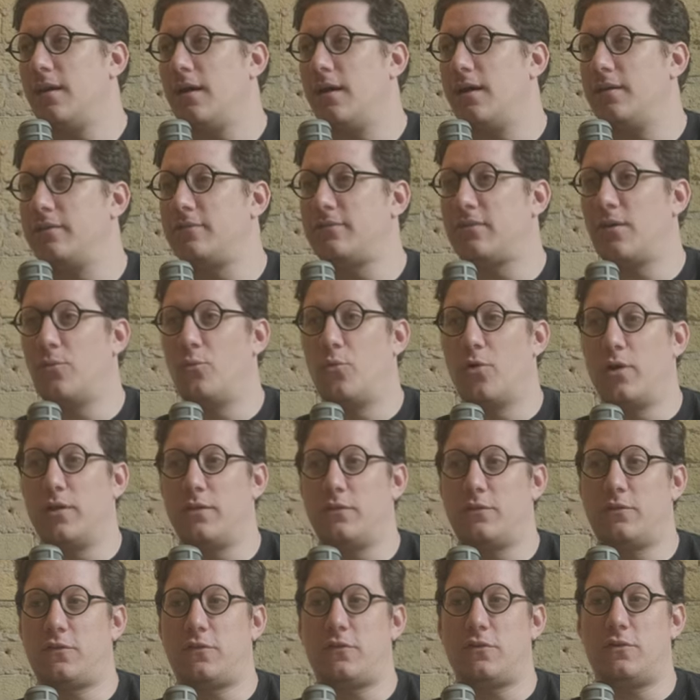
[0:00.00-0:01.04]

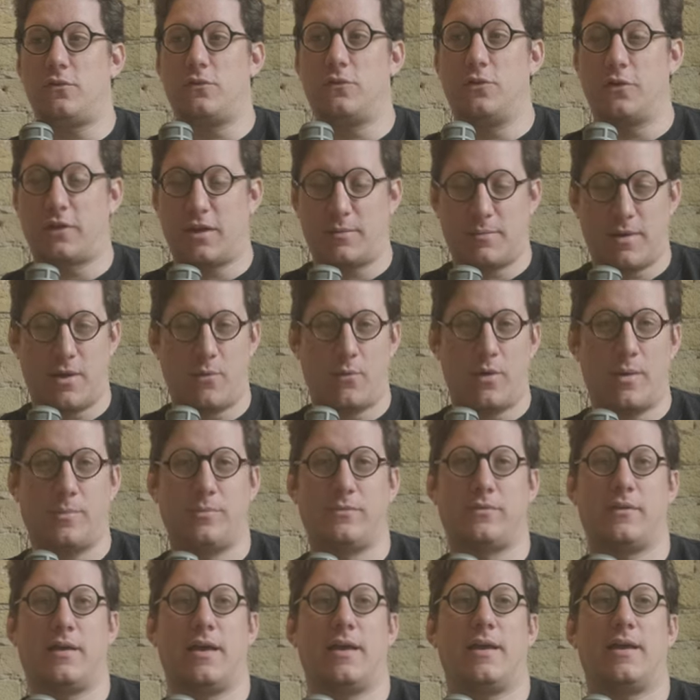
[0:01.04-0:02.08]
someone to look at my
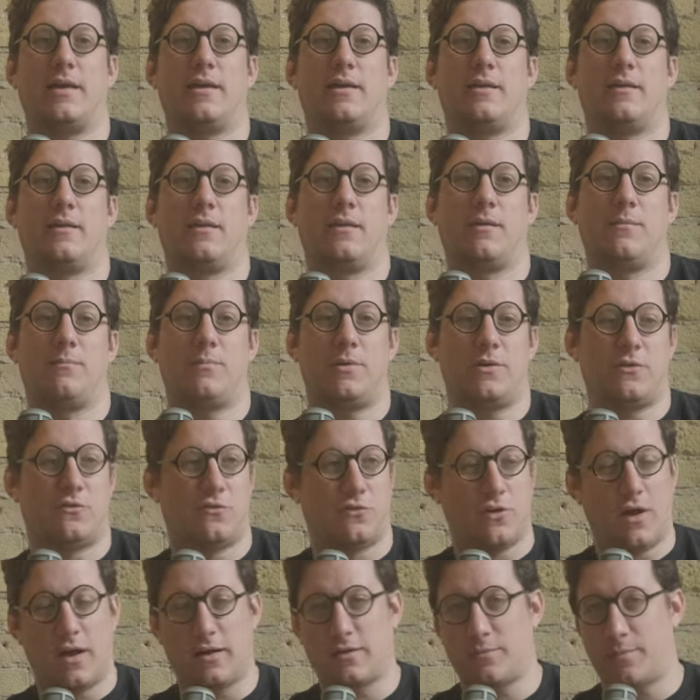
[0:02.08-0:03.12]
website, be
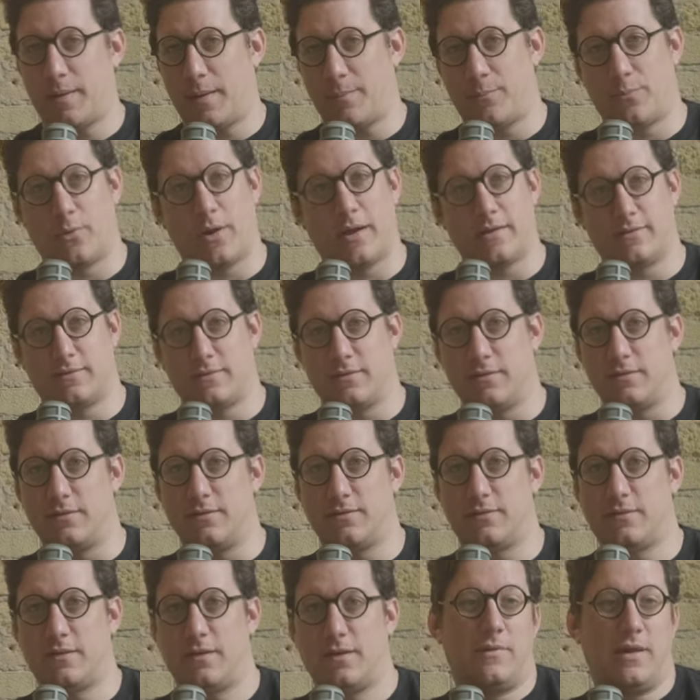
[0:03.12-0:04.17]
shocked by
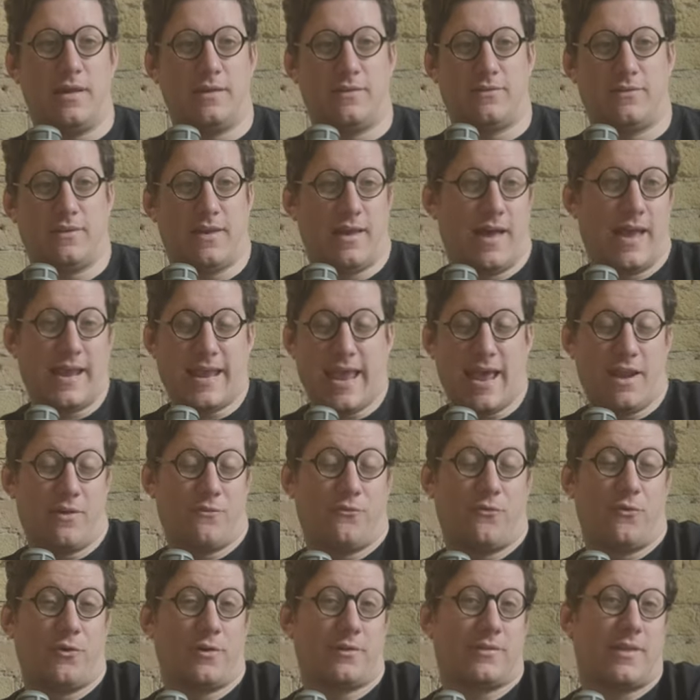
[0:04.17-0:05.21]
prices and say, I can't
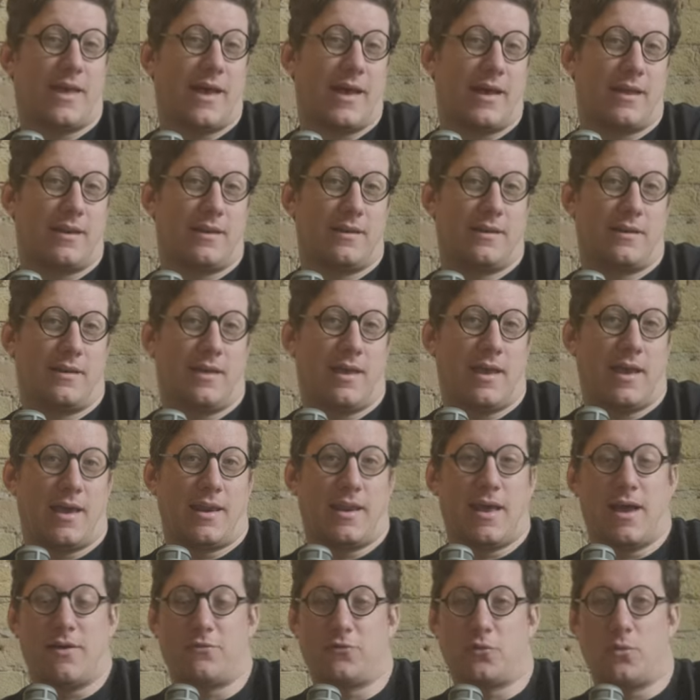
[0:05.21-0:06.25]
afford that
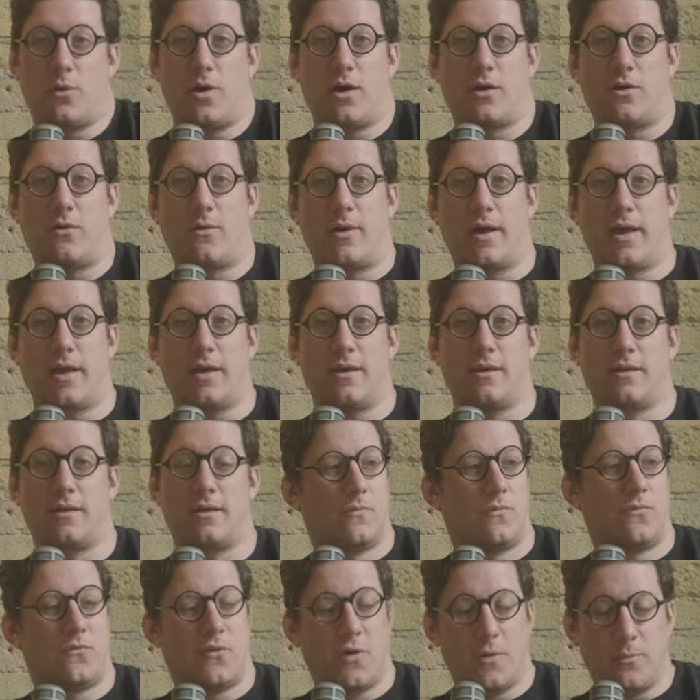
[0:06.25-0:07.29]
and have to walk away.
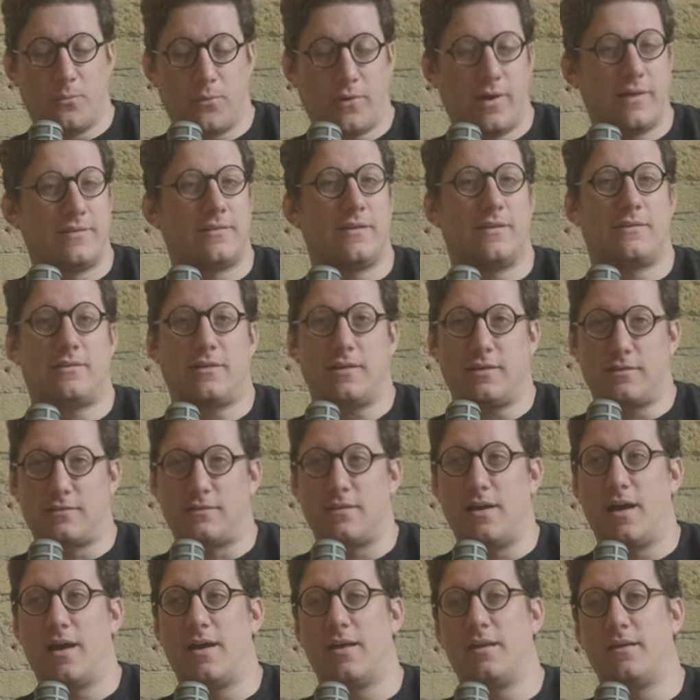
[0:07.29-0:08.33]
Film processing is
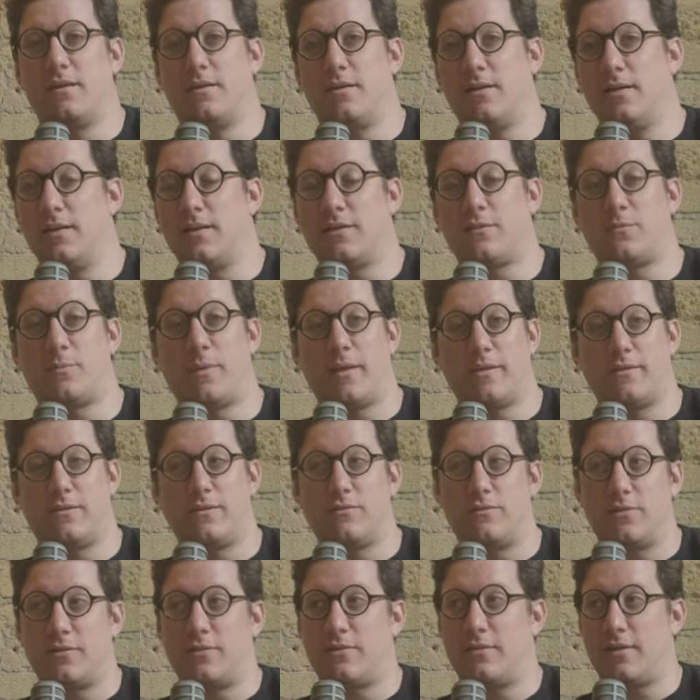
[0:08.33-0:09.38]
not
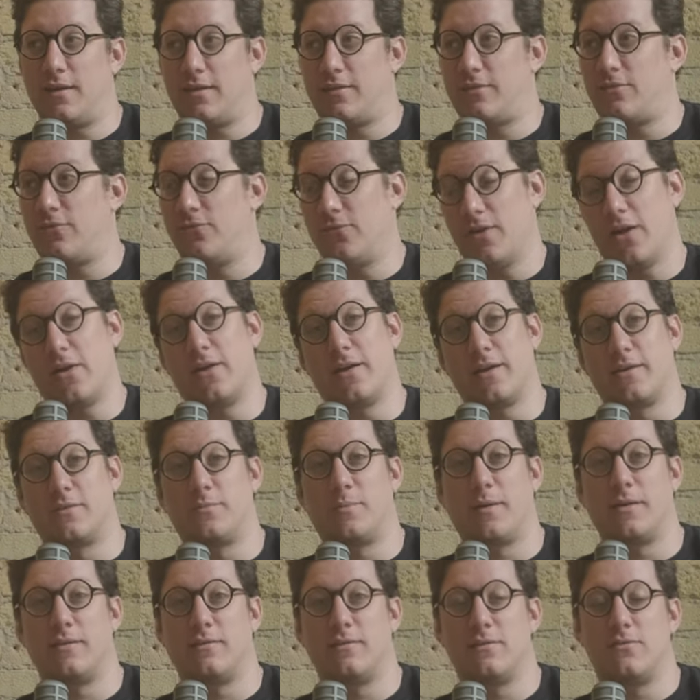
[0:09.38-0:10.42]
inexpensive. It's very
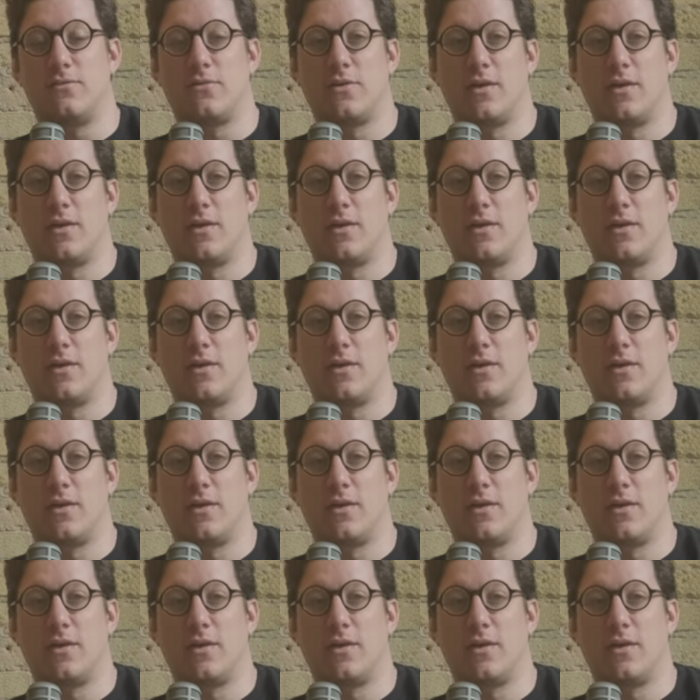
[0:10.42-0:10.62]
expensive.